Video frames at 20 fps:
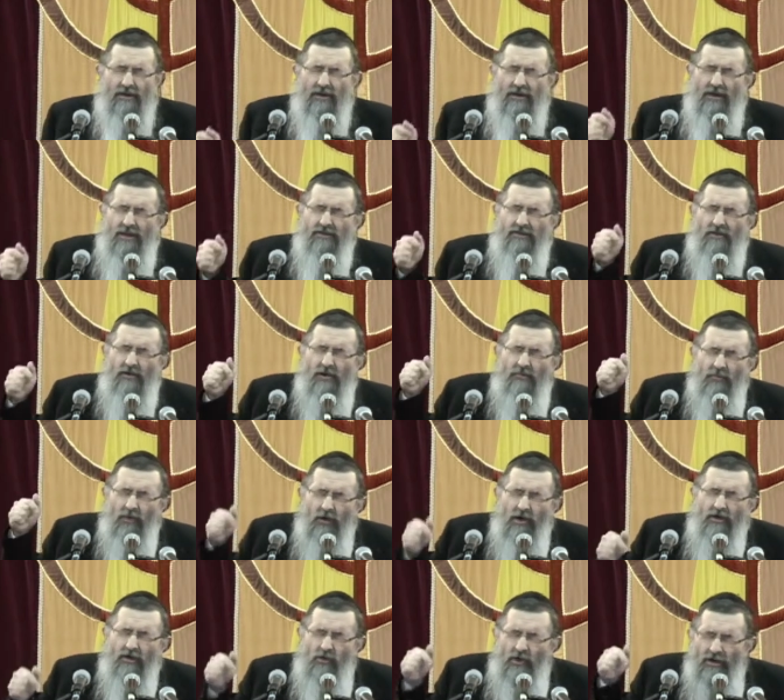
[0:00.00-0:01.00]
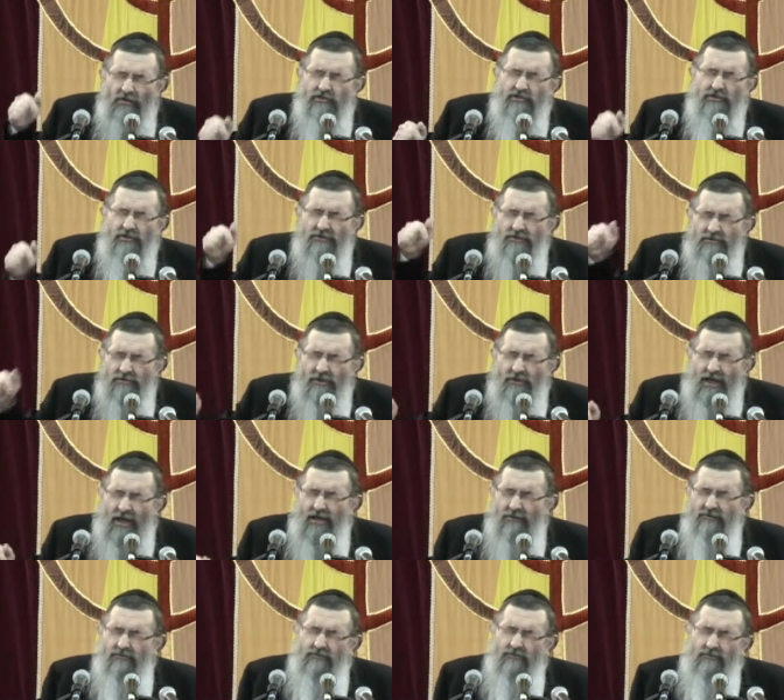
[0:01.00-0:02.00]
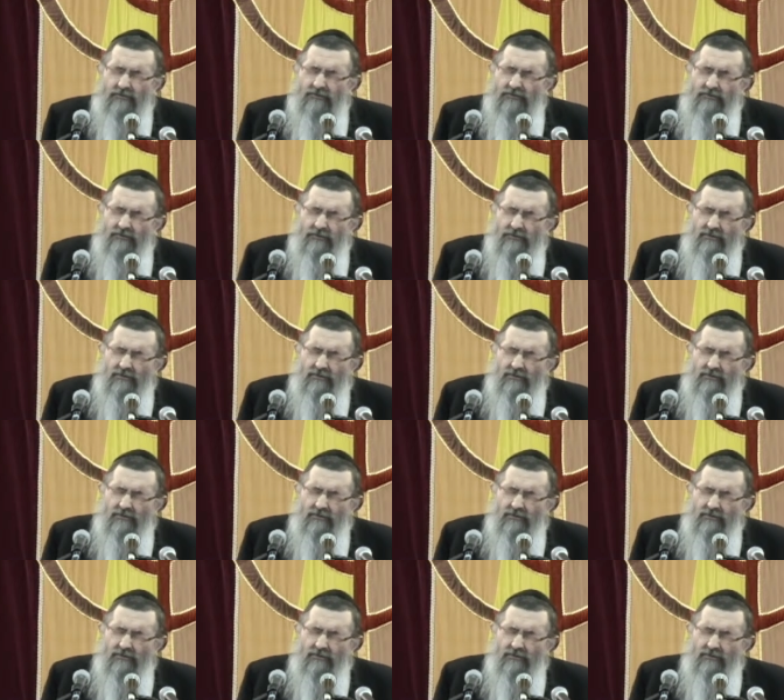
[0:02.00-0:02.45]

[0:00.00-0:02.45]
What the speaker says: And there are more questions than answers.